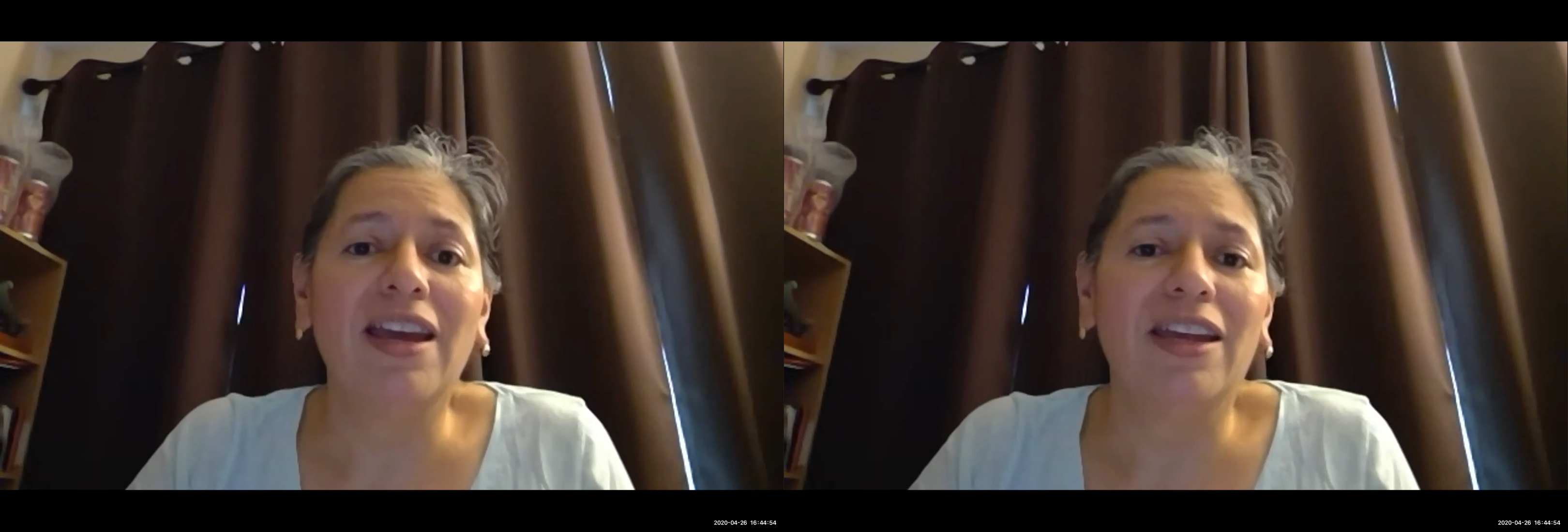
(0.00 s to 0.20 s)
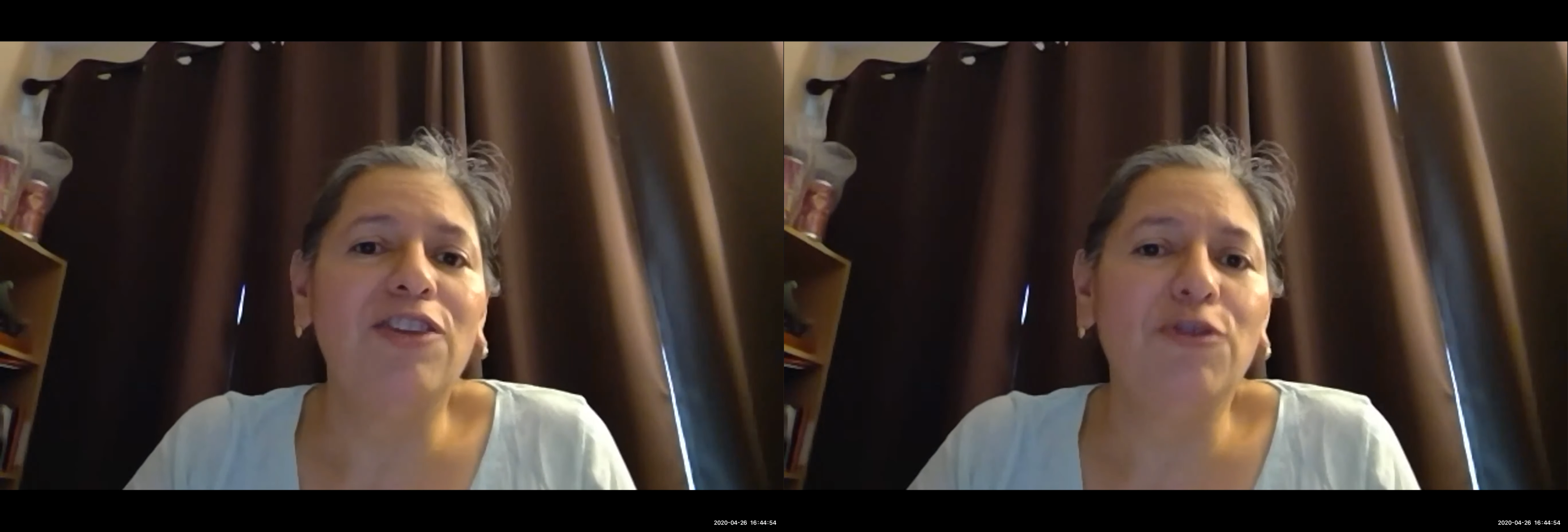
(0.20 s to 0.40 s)

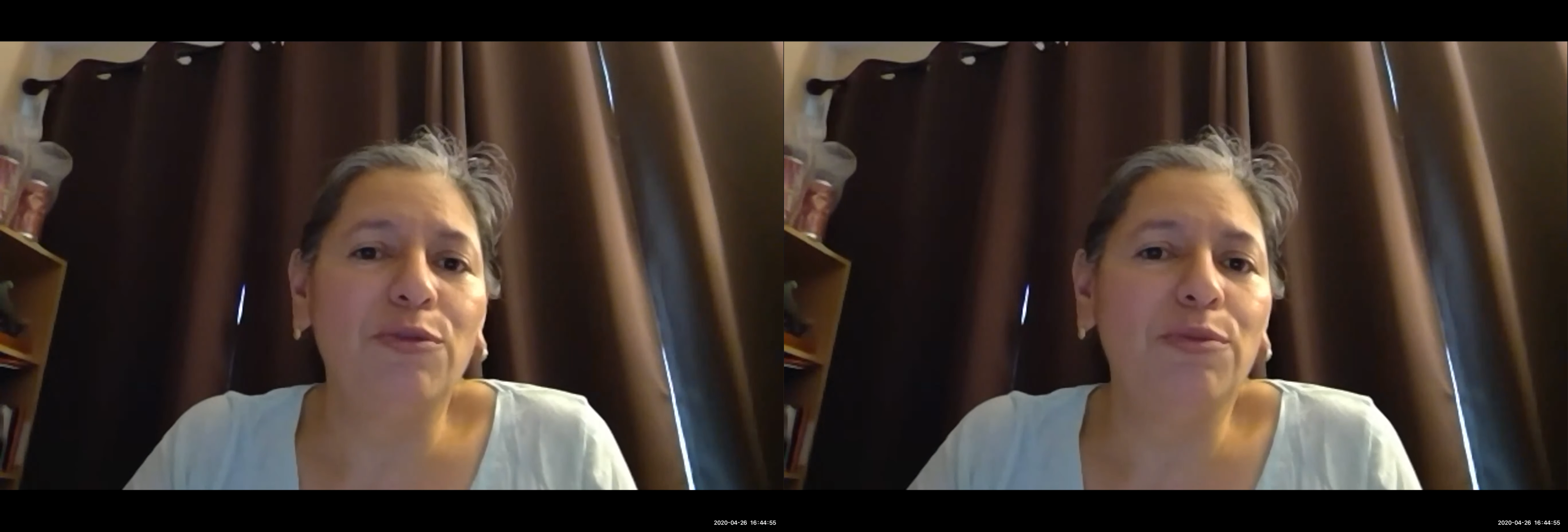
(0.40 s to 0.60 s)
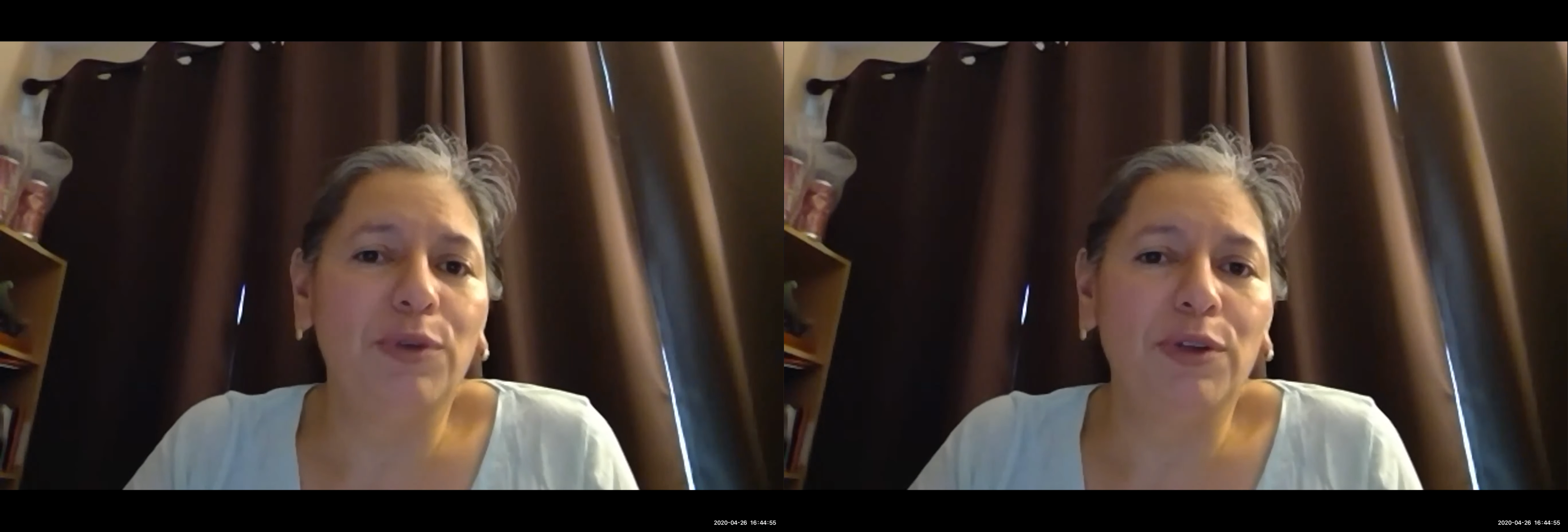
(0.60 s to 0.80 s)
you
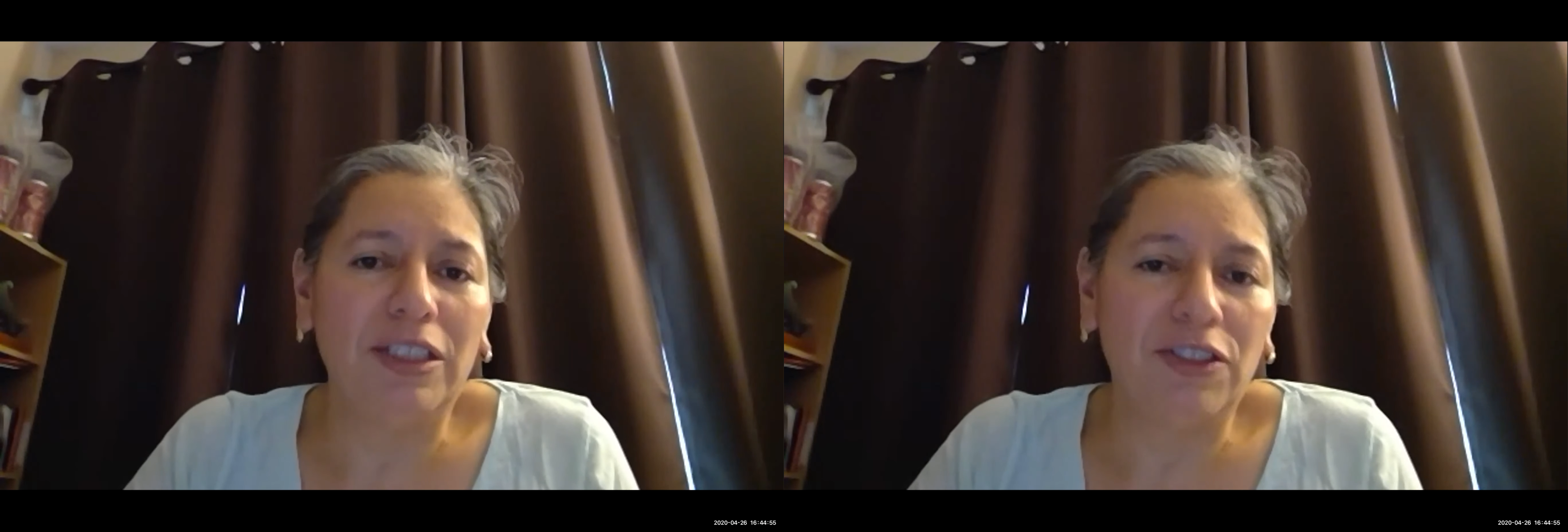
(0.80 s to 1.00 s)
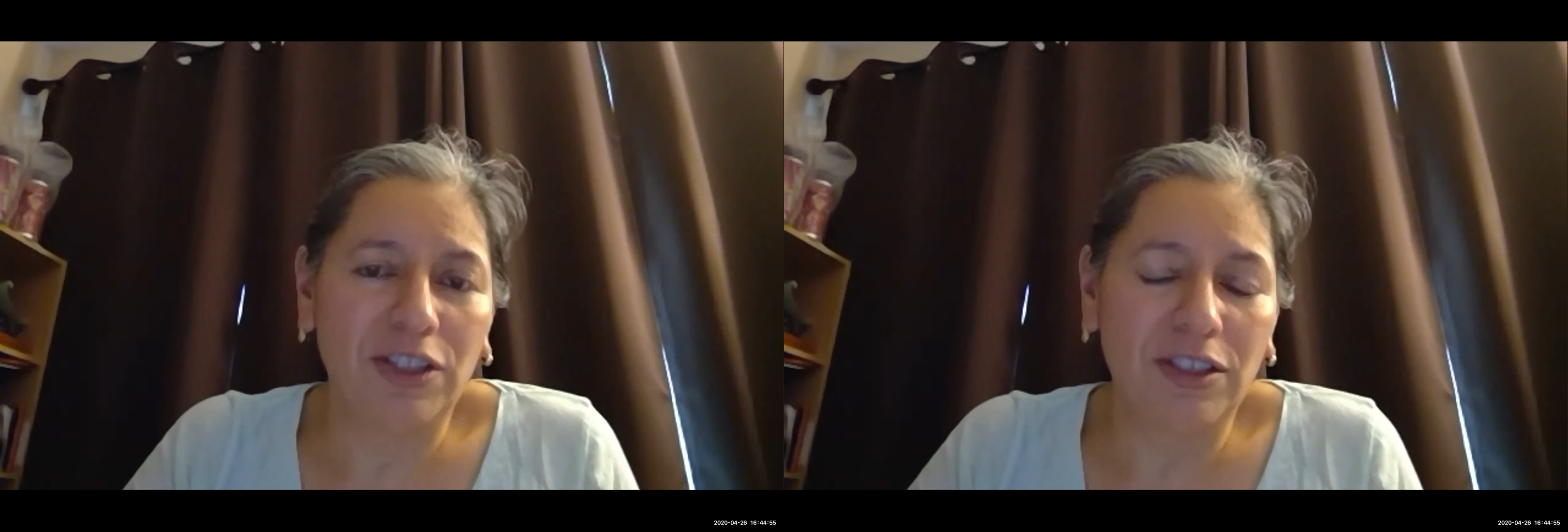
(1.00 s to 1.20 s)

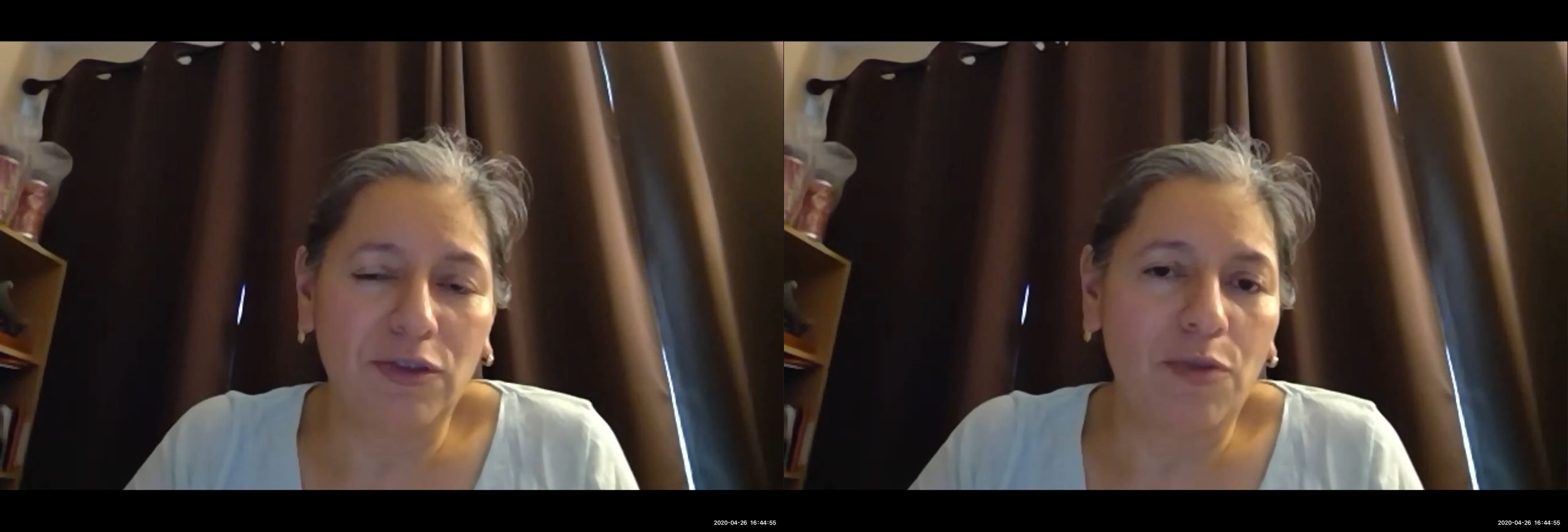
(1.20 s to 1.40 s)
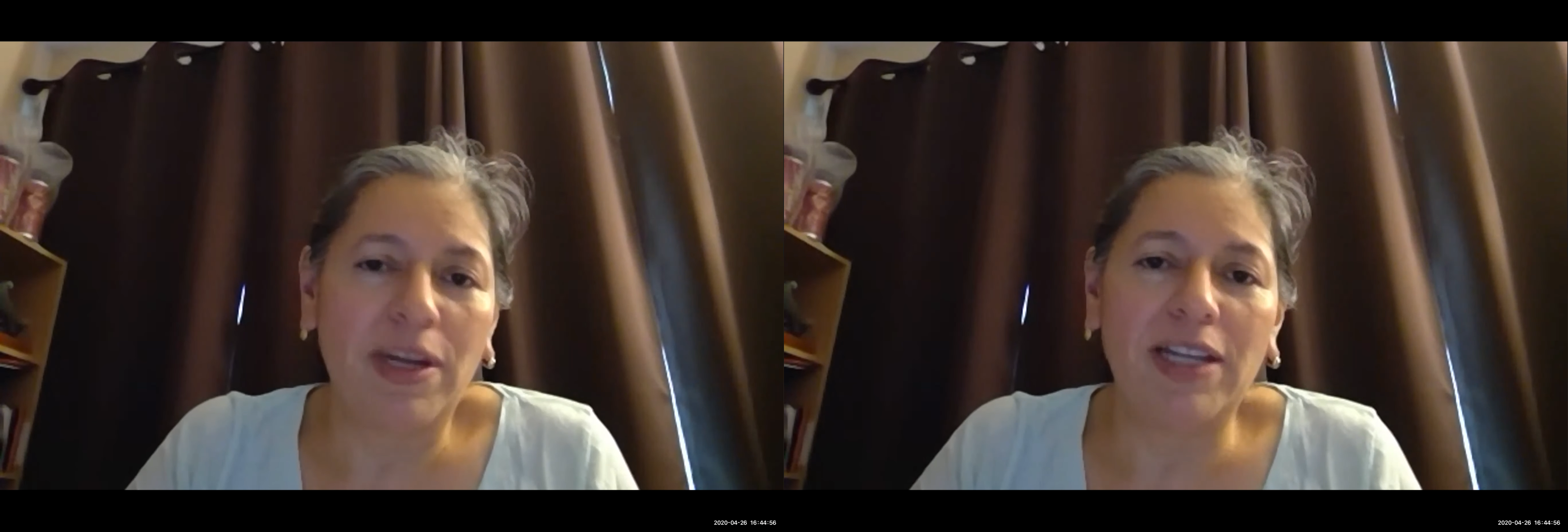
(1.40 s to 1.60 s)
wouldn't just
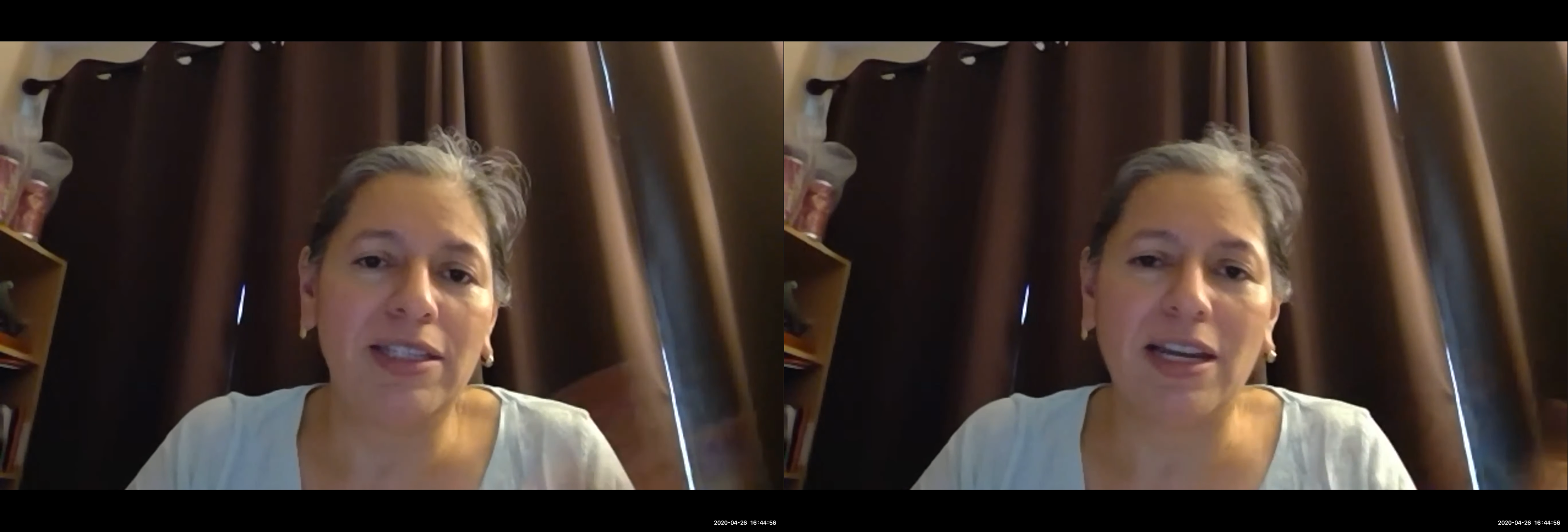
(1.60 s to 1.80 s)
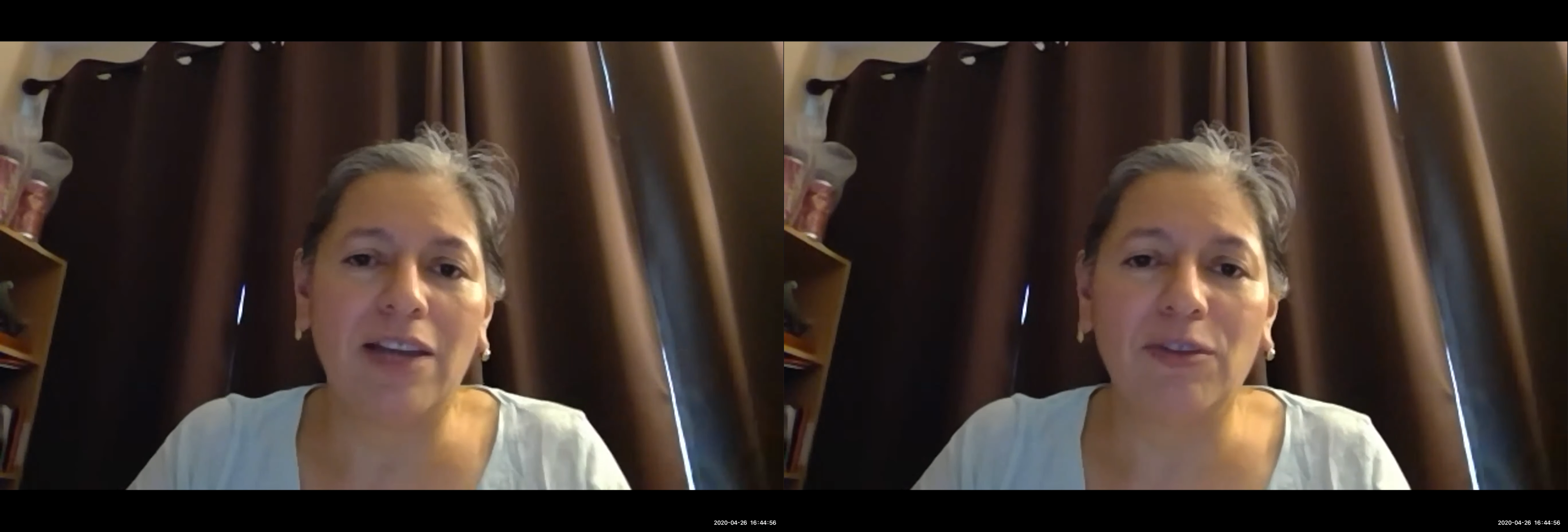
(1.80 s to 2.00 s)
throw
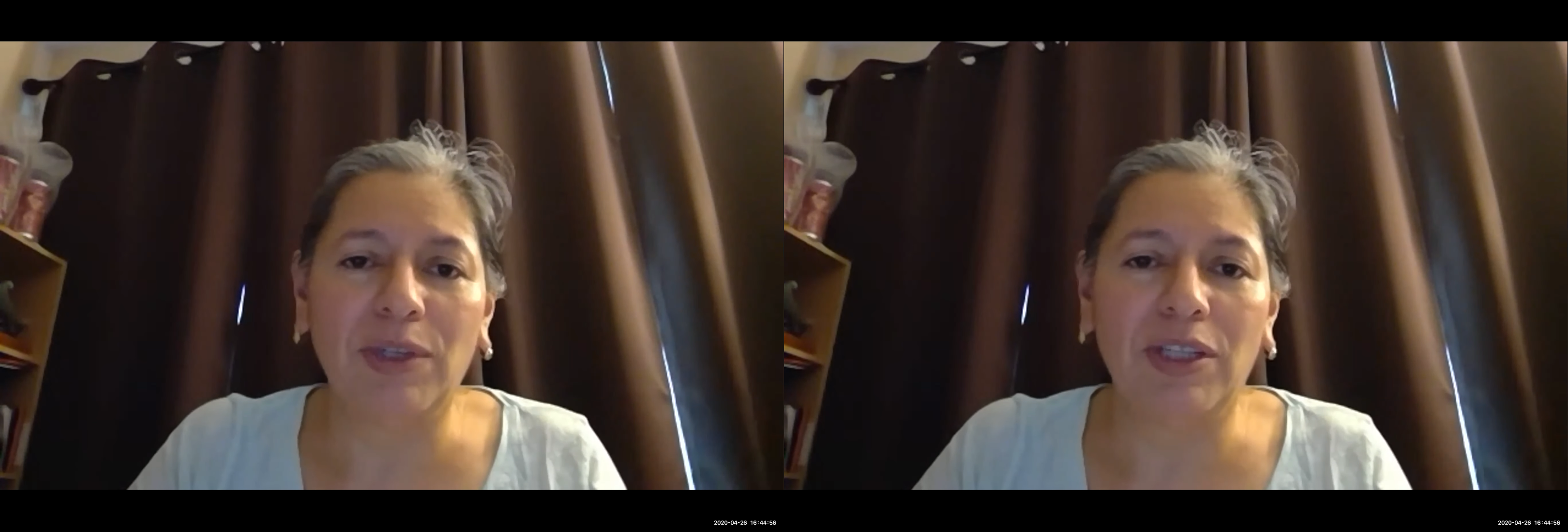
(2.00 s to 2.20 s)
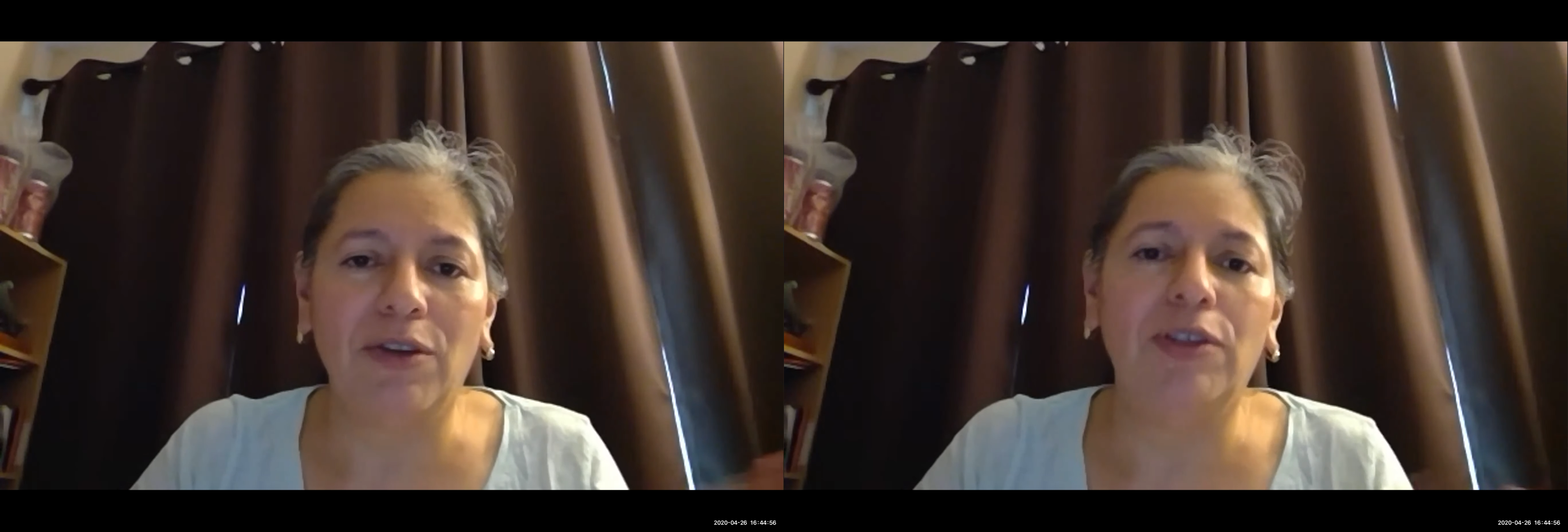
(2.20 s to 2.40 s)
medicine out the window.